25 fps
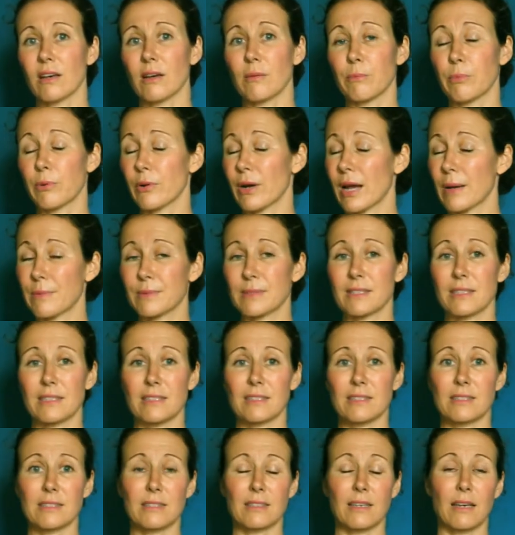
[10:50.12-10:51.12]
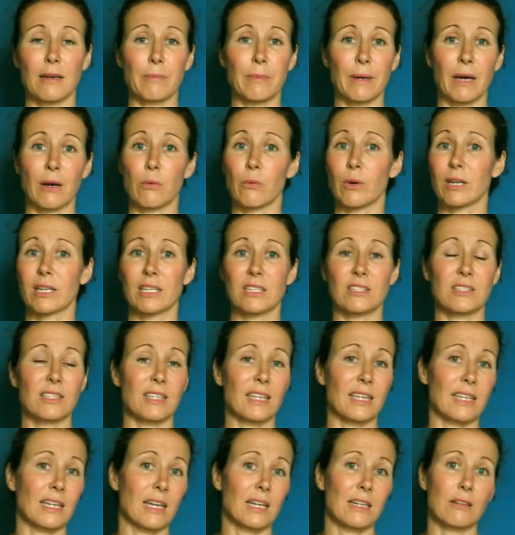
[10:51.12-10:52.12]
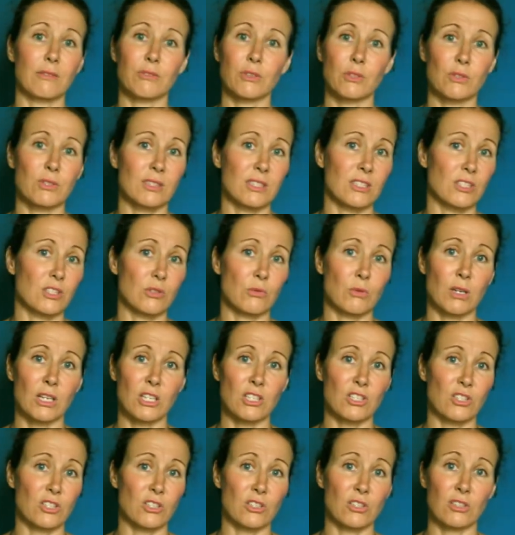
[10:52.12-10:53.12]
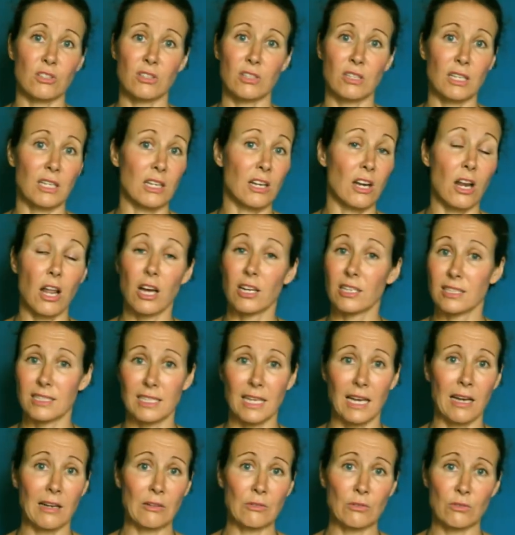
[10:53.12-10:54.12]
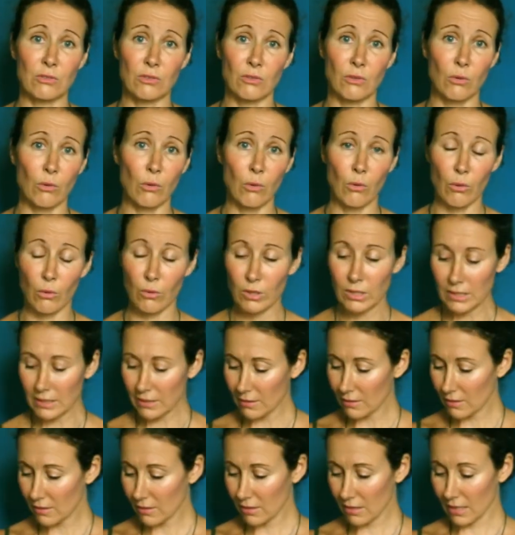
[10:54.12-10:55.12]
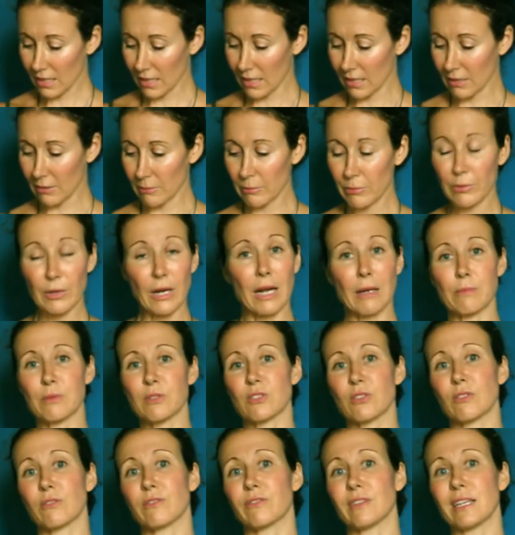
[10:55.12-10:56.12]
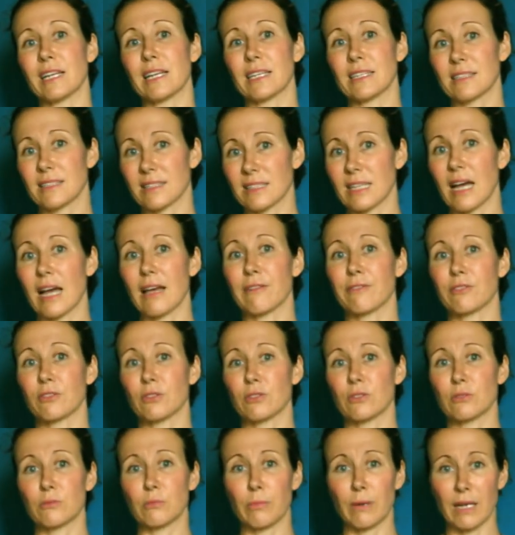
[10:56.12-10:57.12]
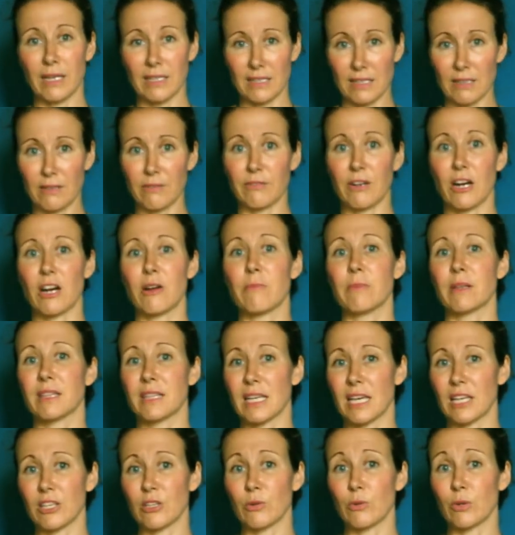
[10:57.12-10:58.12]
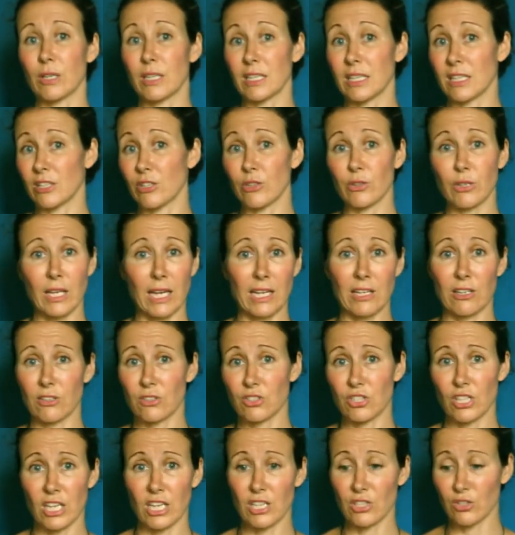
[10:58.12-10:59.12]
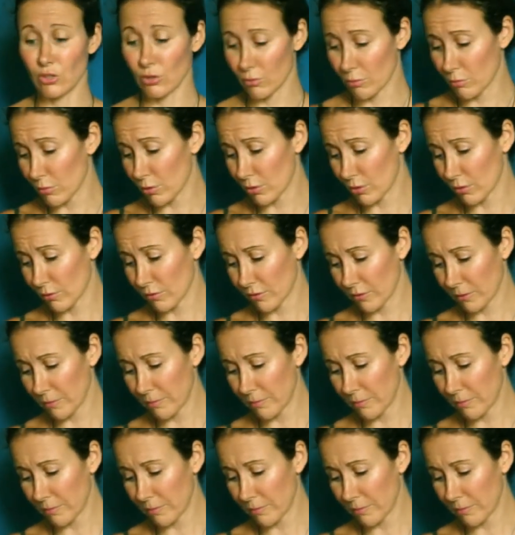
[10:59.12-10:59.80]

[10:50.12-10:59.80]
Perhaps it's about wanting to get out of your situation in lockdown, or perhaps you're feeling stifled by the environment that you're in and you cannot change or move.